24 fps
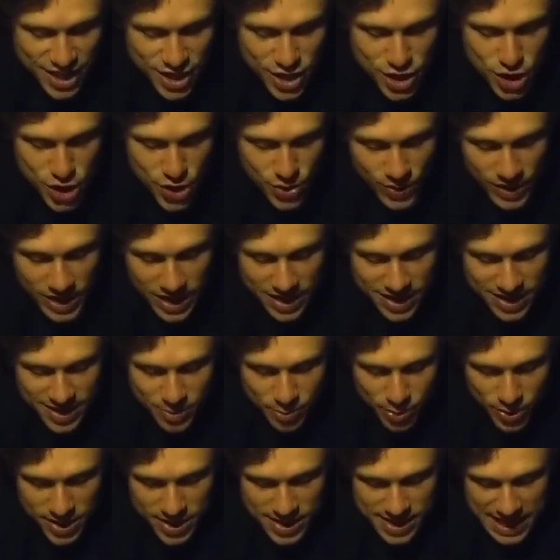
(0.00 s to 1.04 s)
shrieked the
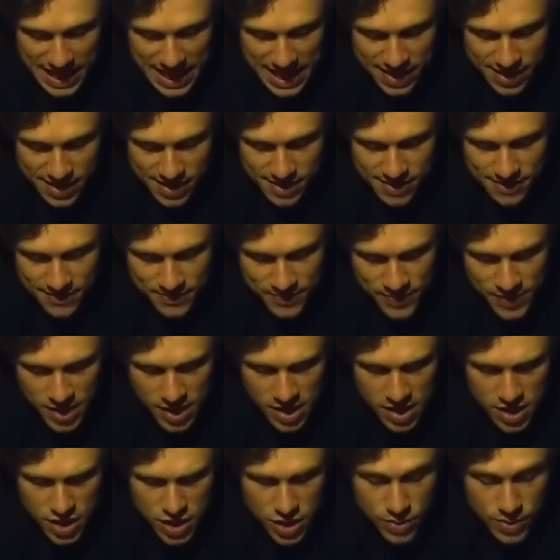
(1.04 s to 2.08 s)
princess.
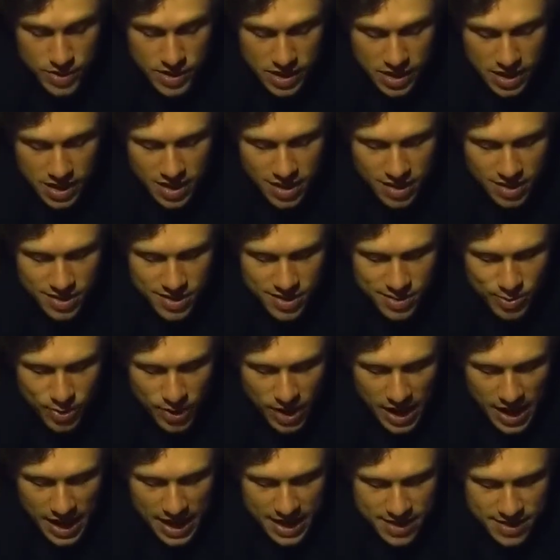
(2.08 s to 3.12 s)
She was a little
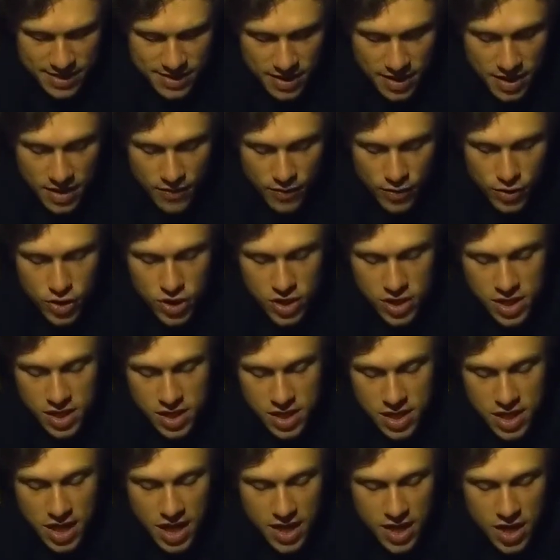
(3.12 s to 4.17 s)
surprised, for she
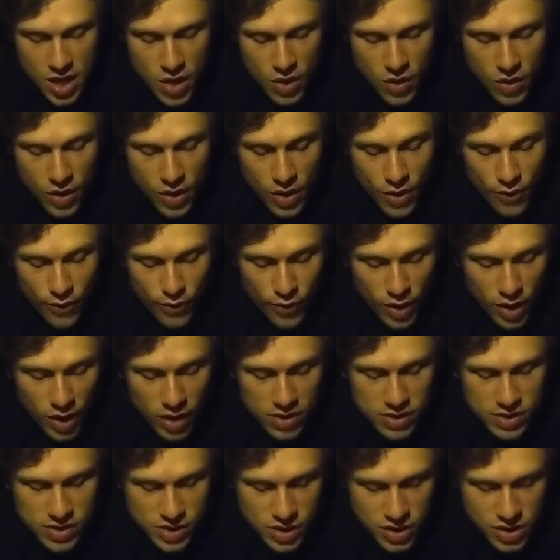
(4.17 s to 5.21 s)
did not know
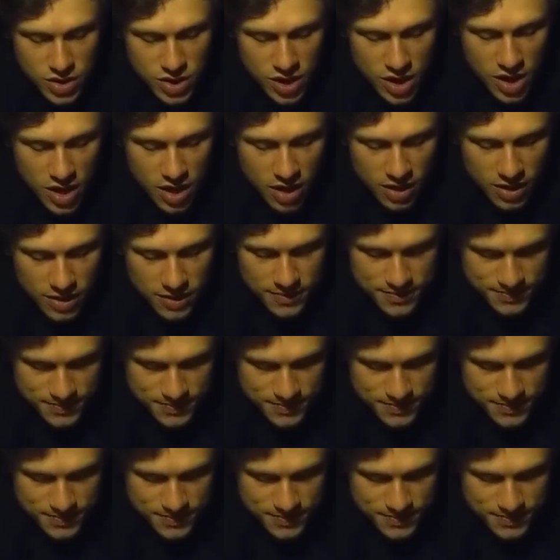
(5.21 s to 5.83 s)
frogs could talk.